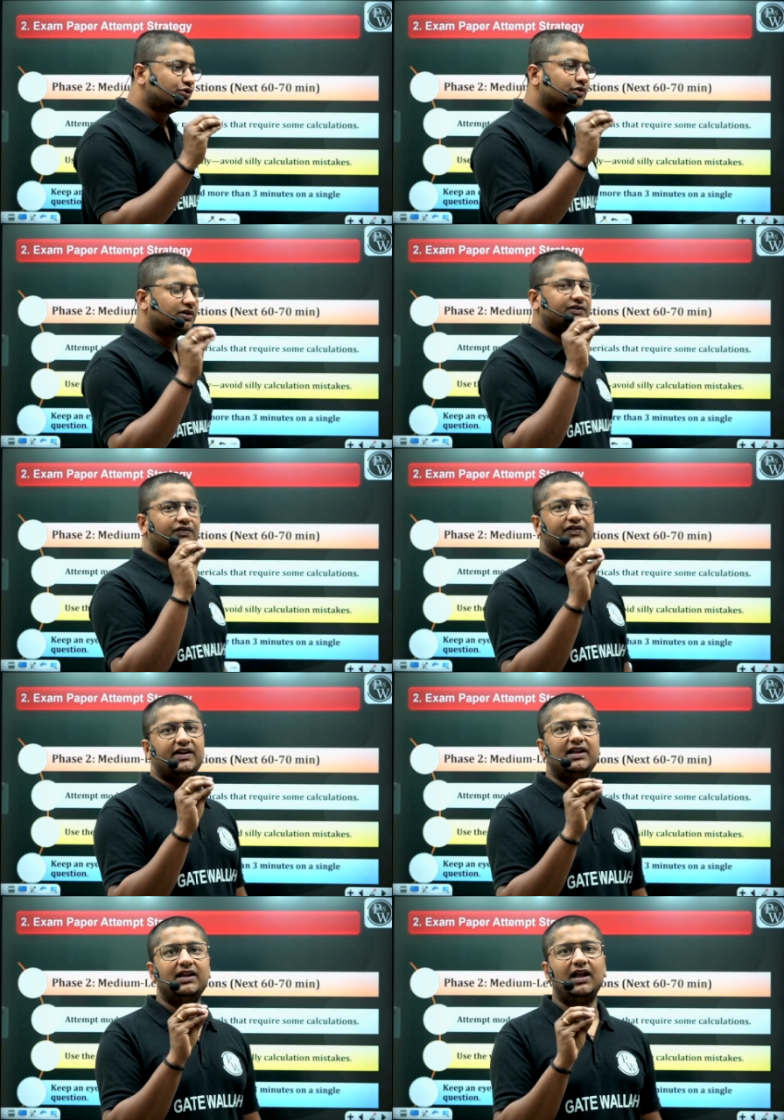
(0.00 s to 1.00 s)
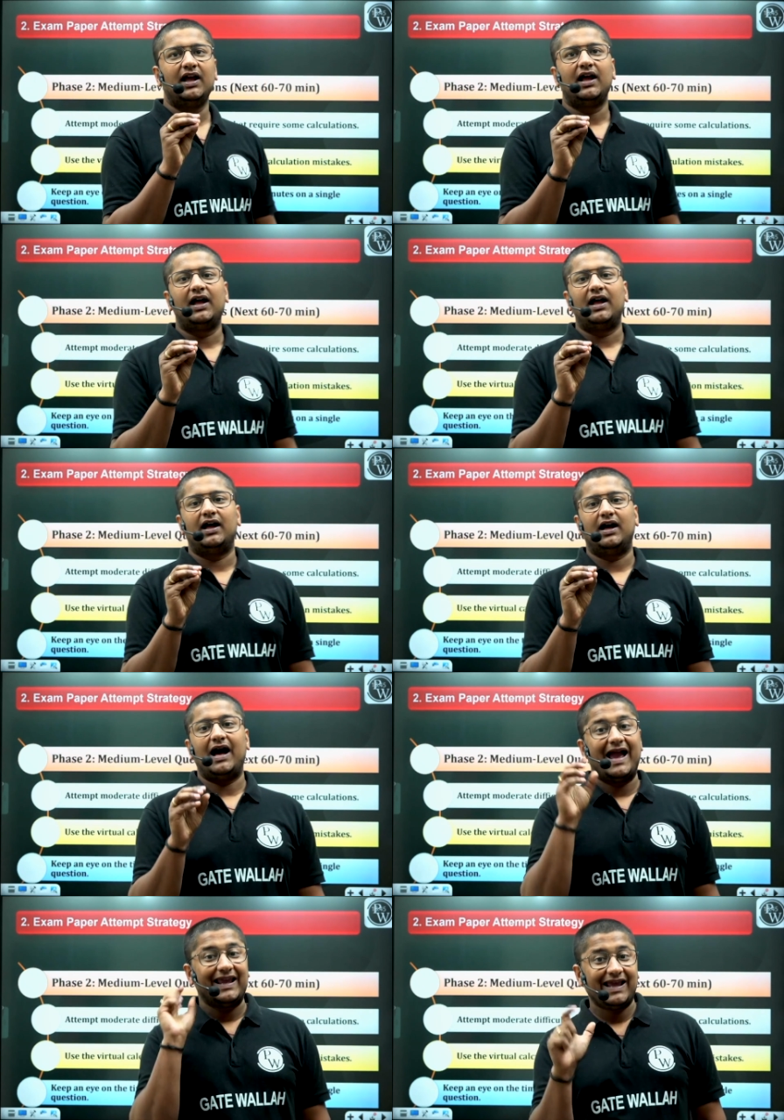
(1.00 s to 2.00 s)
uh, feel uh,
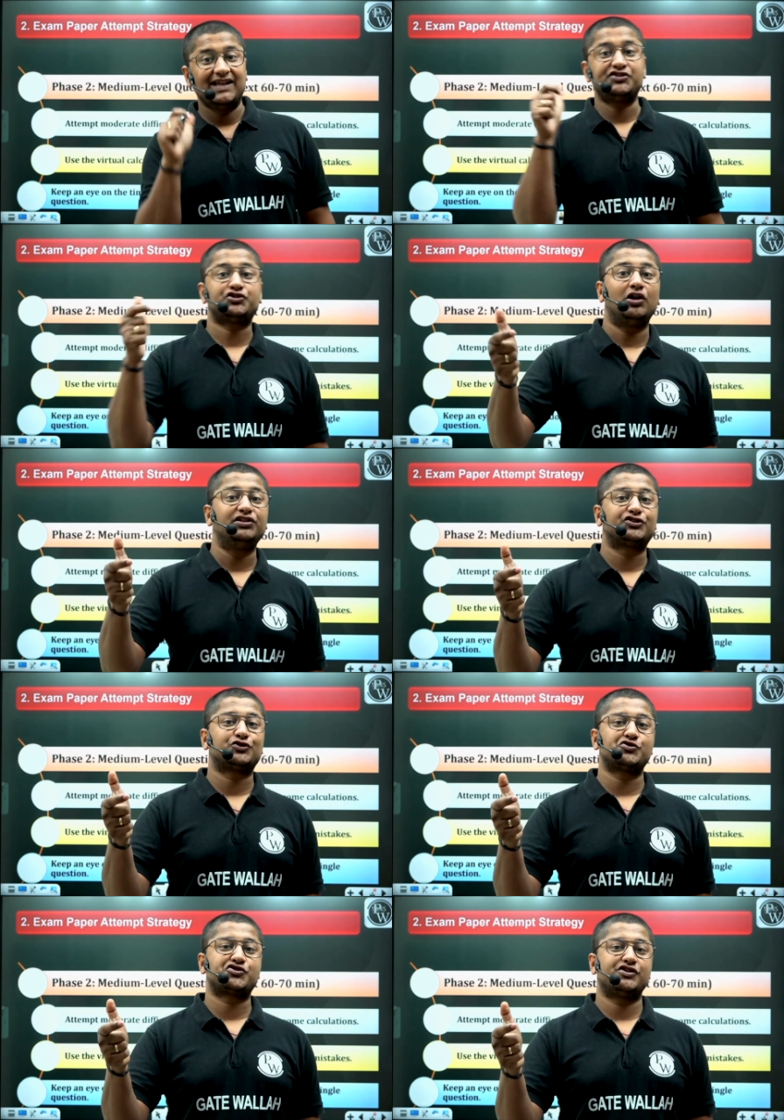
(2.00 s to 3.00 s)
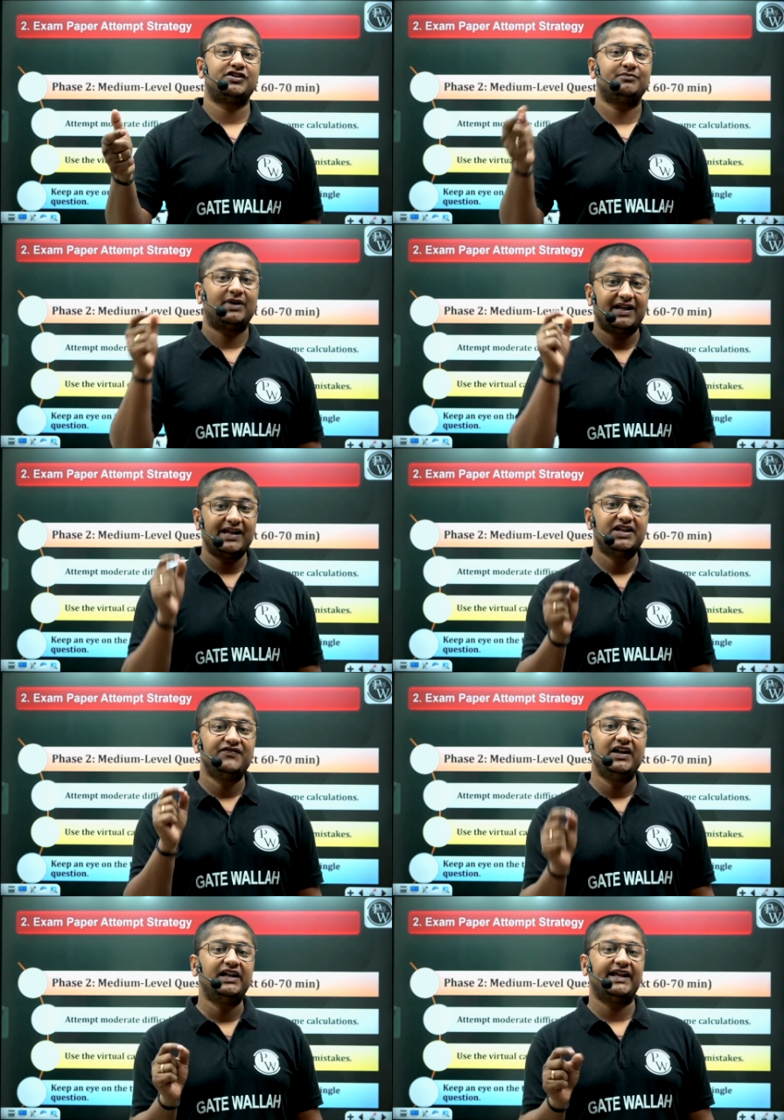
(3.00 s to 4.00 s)
i can solve this question but it
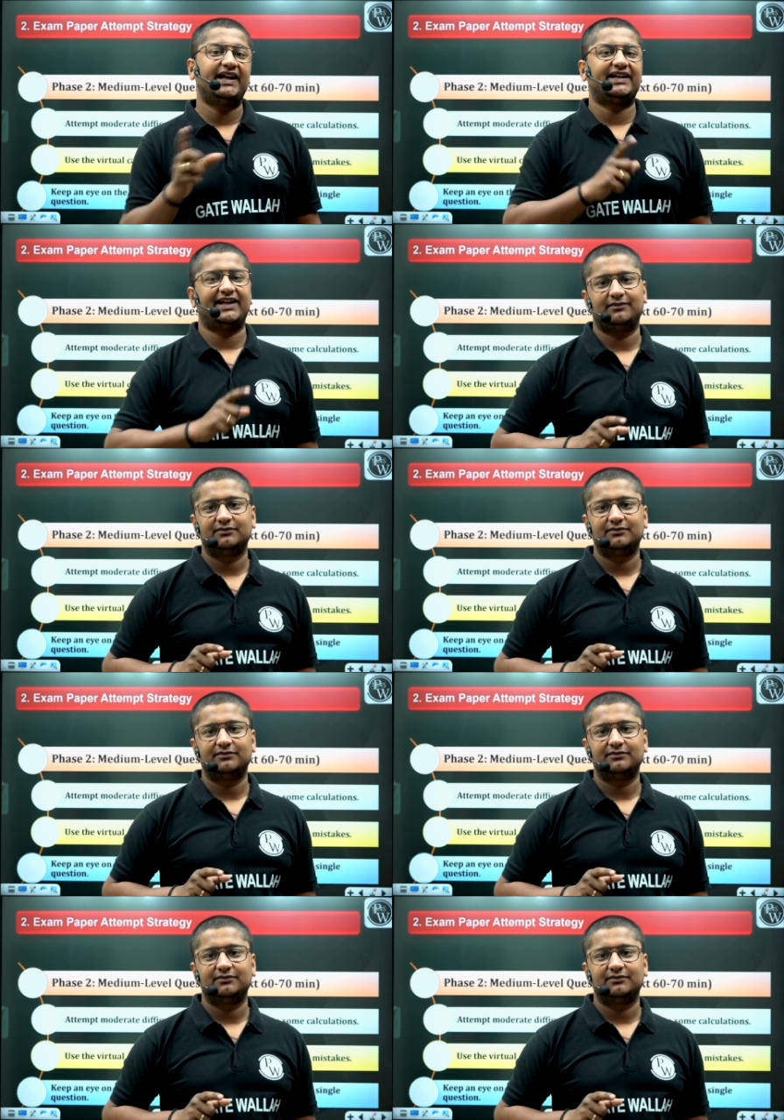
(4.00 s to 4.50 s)
will take time